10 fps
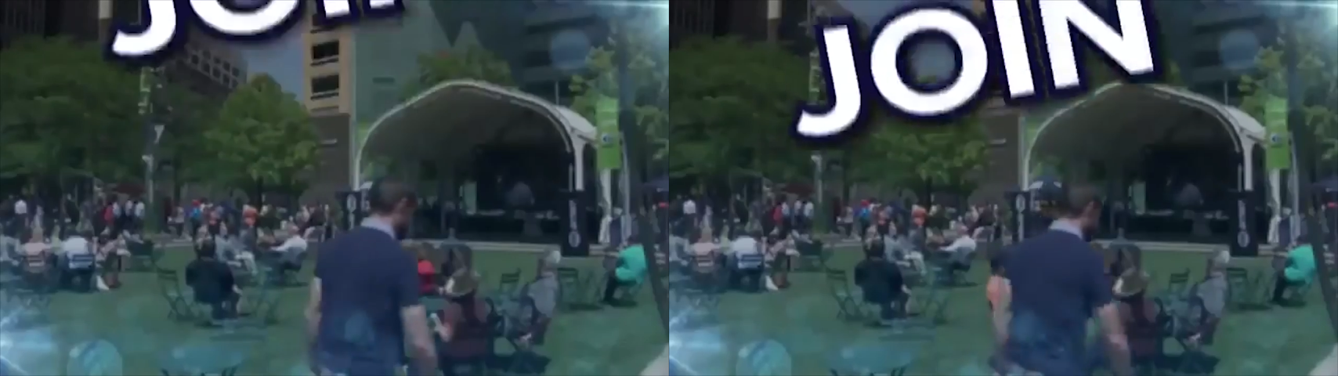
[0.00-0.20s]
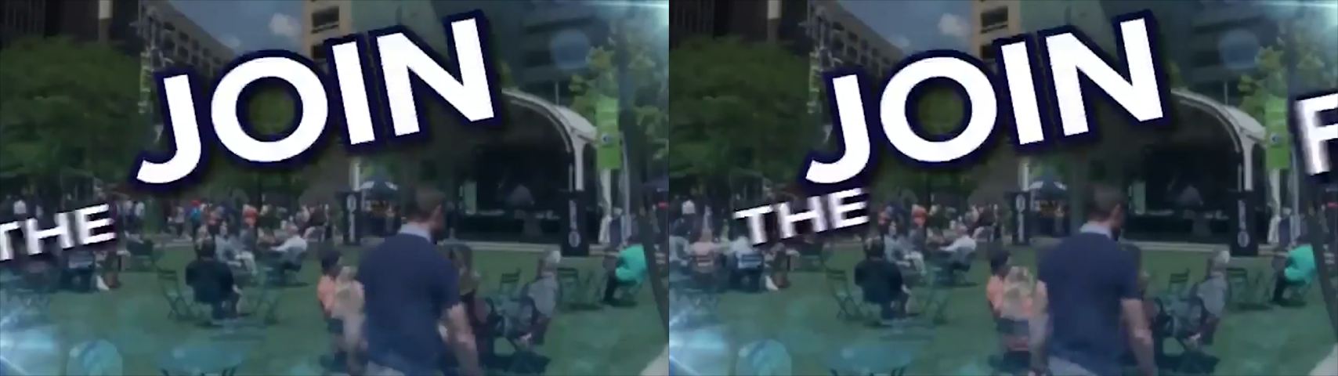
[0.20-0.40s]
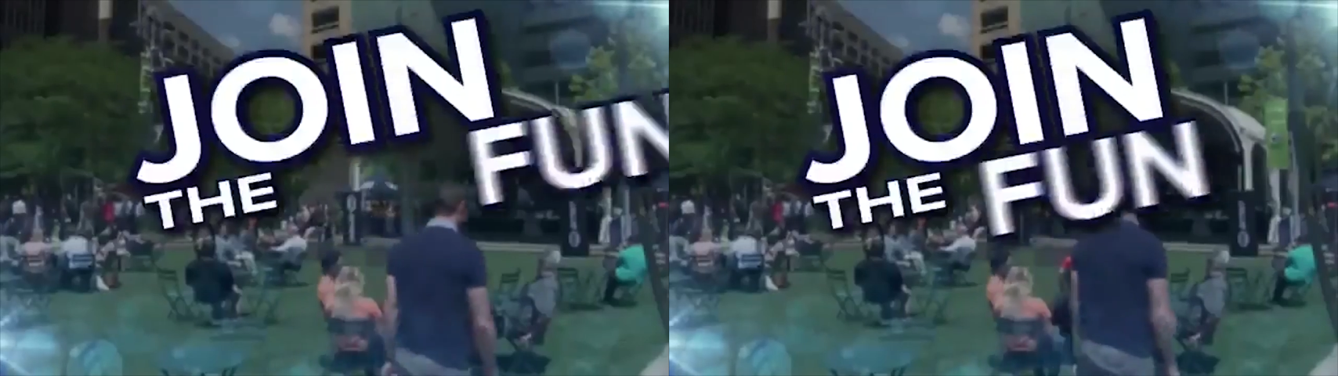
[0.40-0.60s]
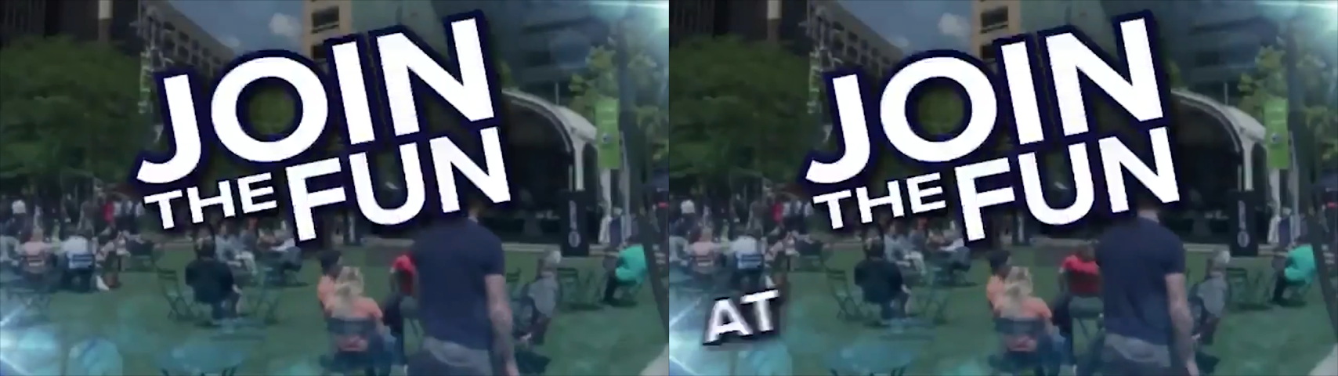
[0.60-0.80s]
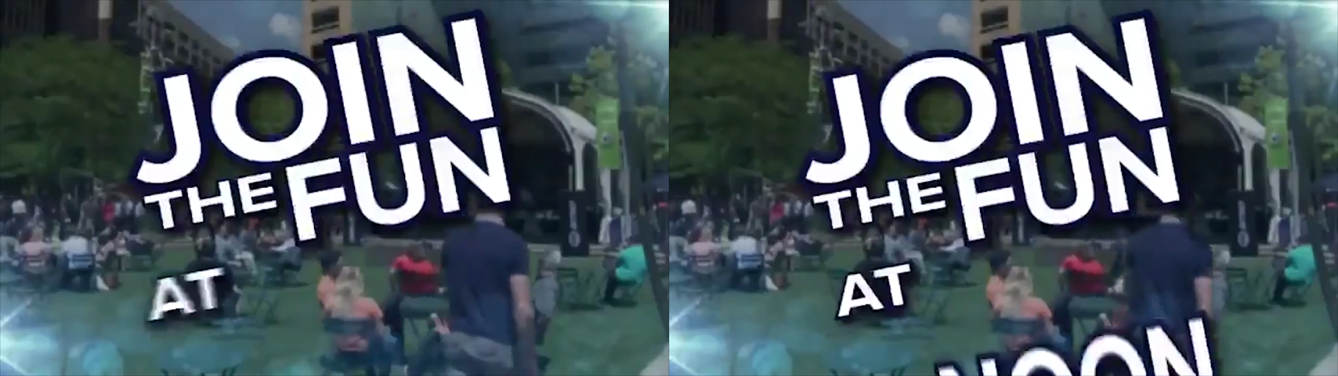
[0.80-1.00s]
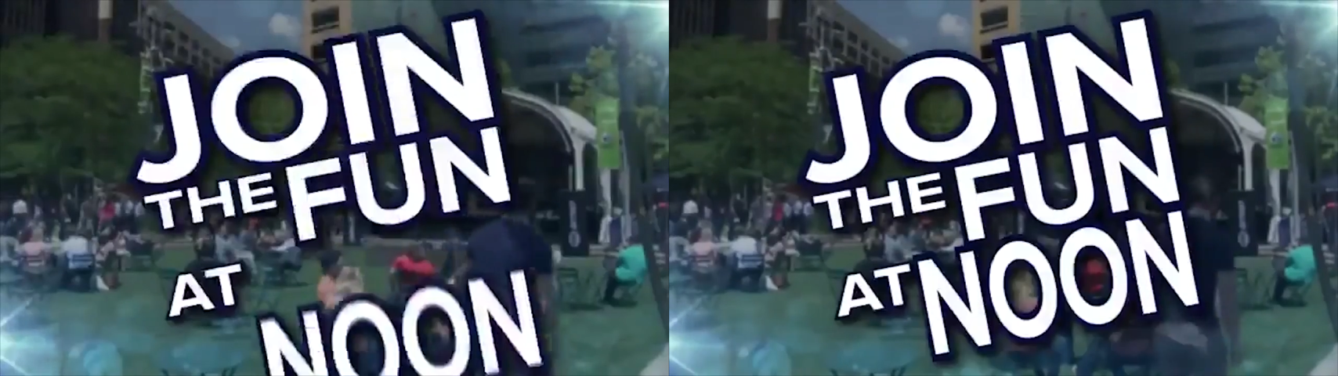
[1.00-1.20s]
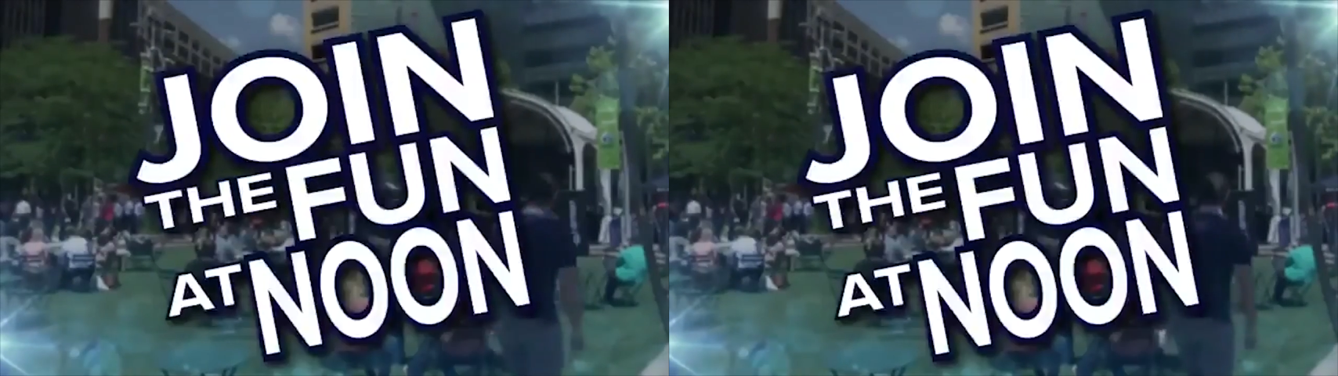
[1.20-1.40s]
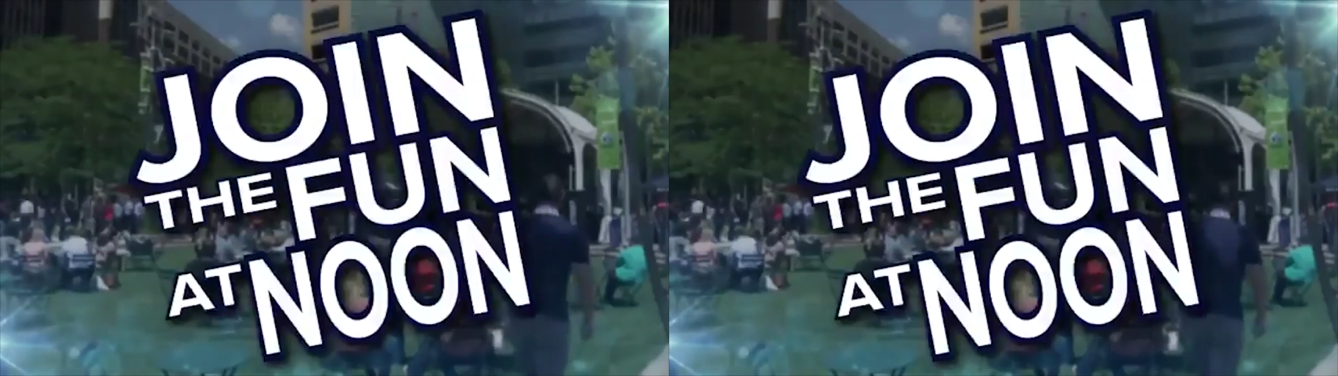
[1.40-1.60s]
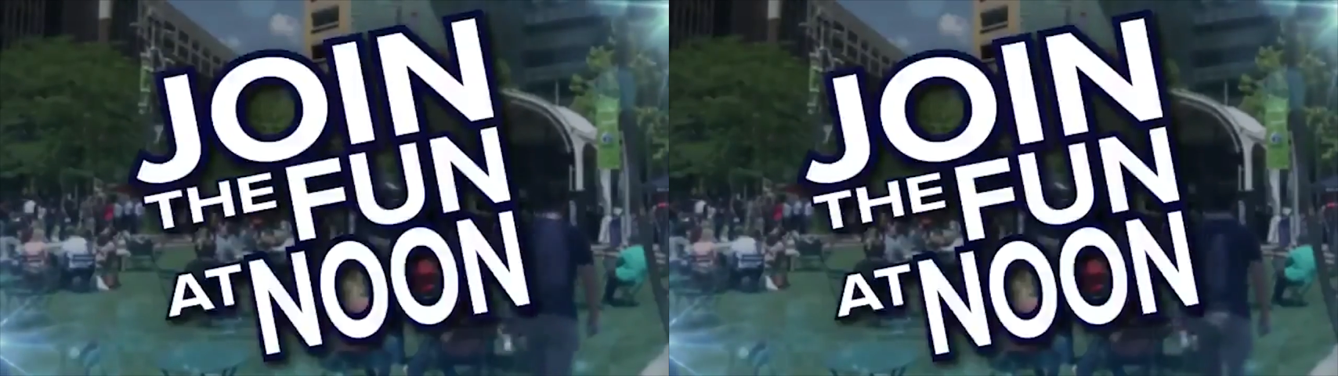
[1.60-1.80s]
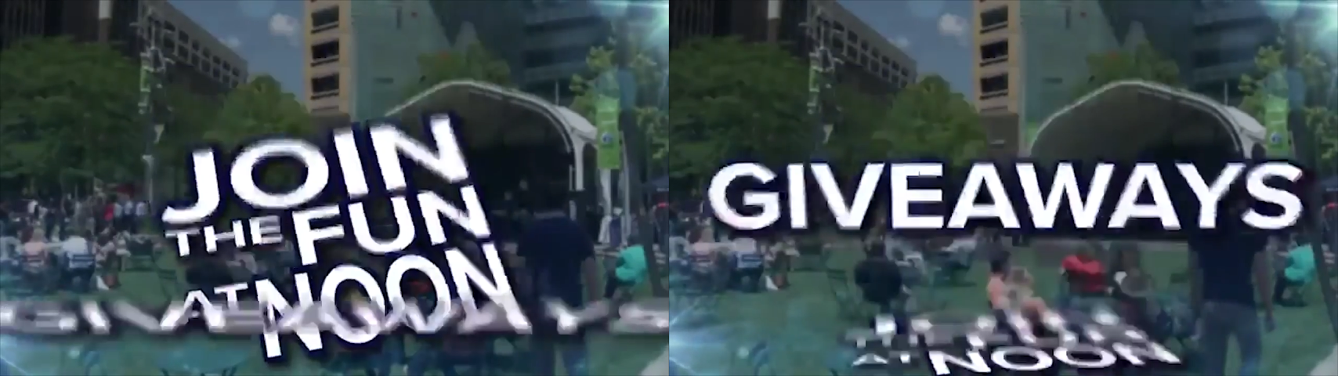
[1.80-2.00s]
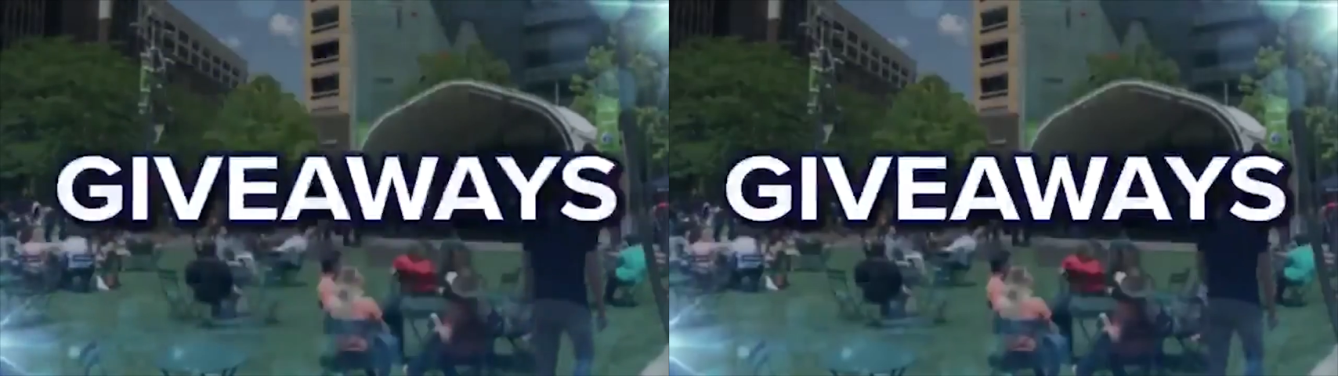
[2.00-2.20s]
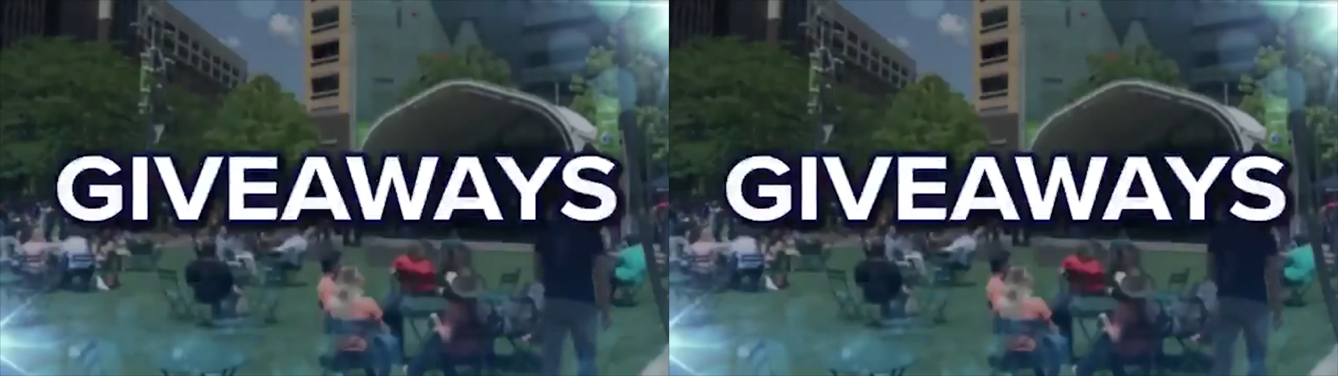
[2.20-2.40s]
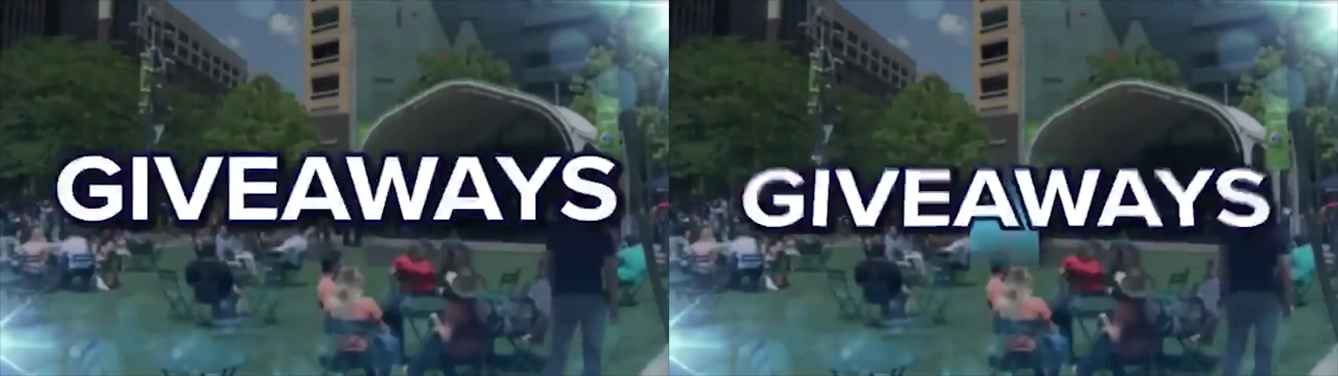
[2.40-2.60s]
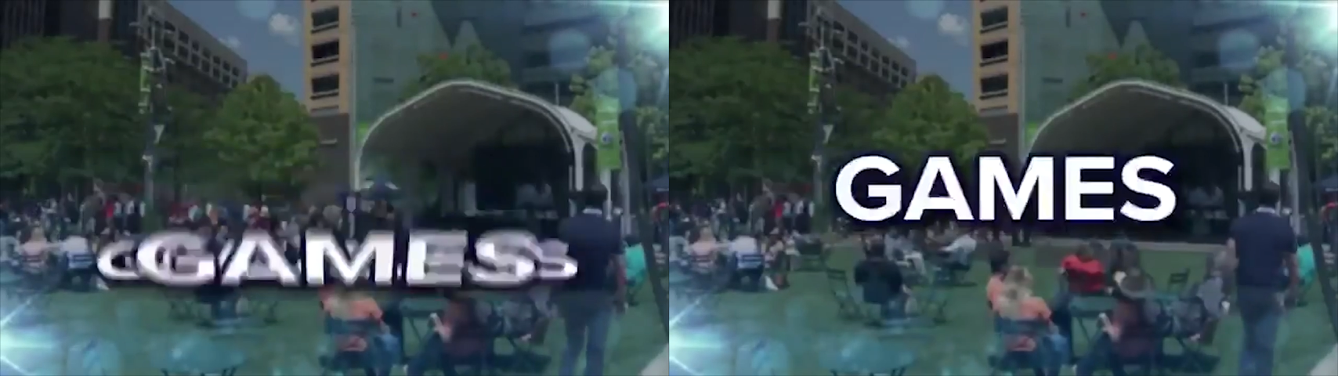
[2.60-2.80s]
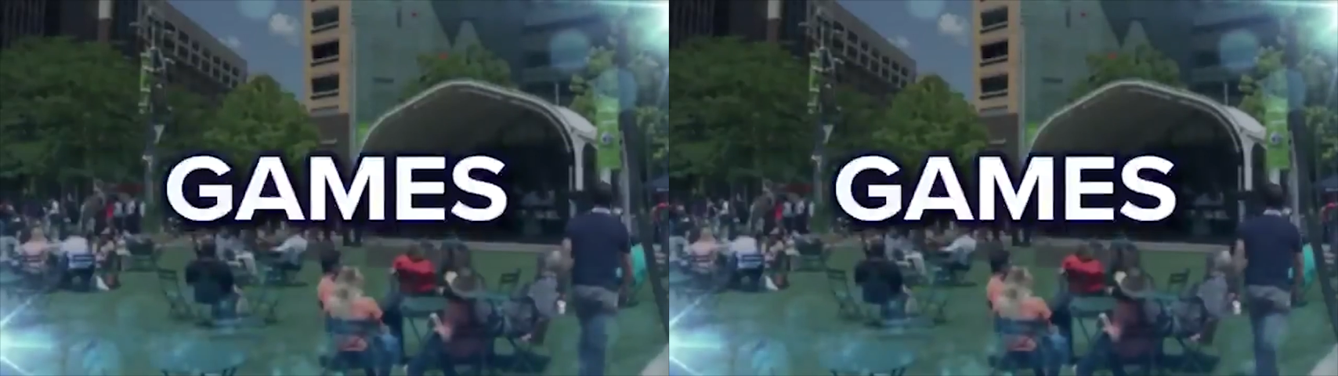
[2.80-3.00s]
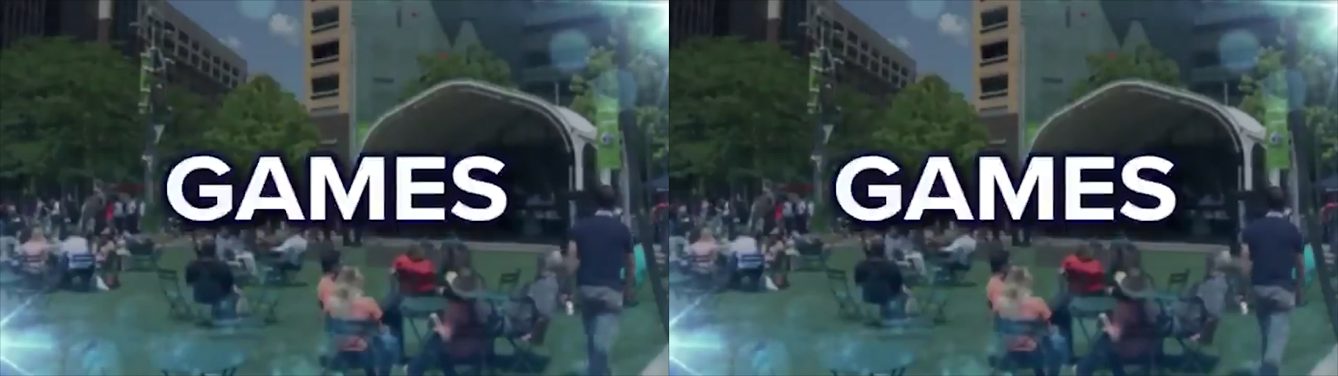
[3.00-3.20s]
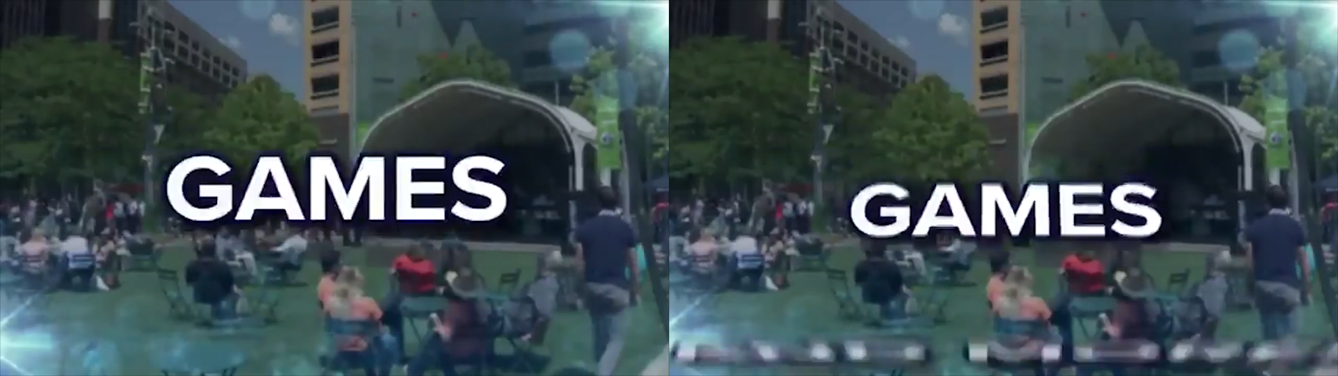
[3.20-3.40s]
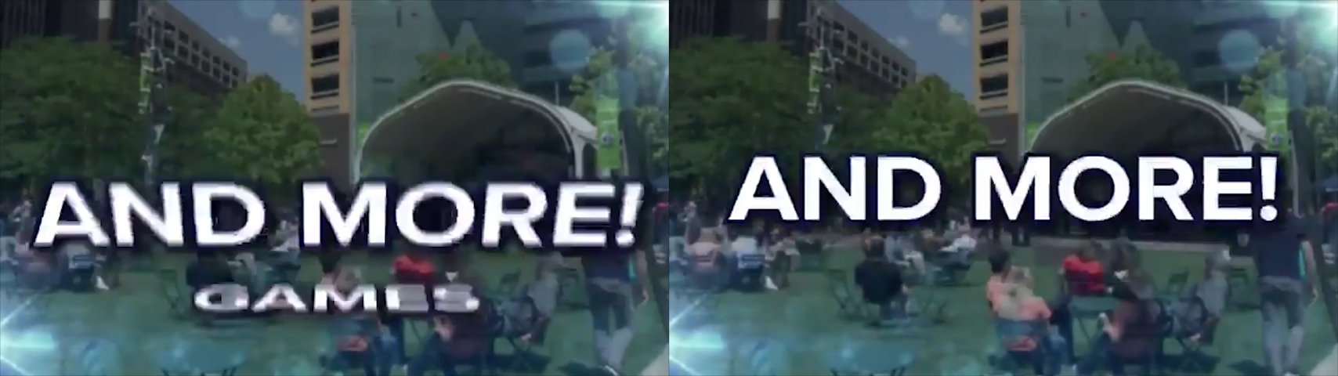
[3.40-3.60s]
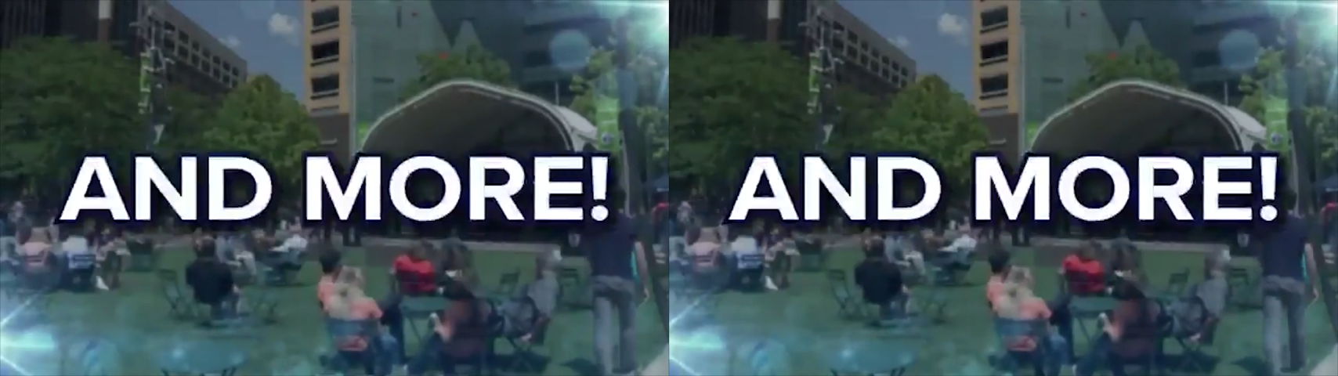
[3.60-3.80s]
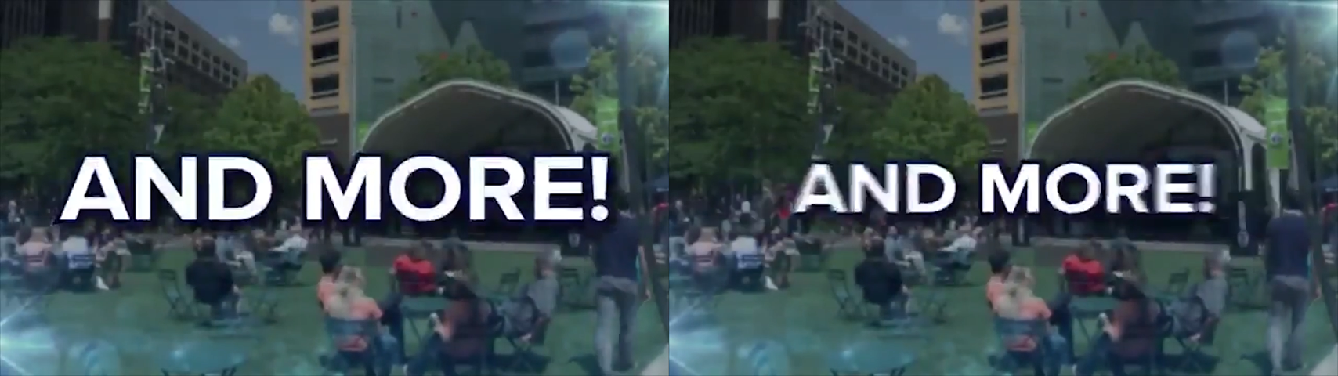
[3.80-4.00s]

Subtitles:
No face is visible, so there are no lips to read.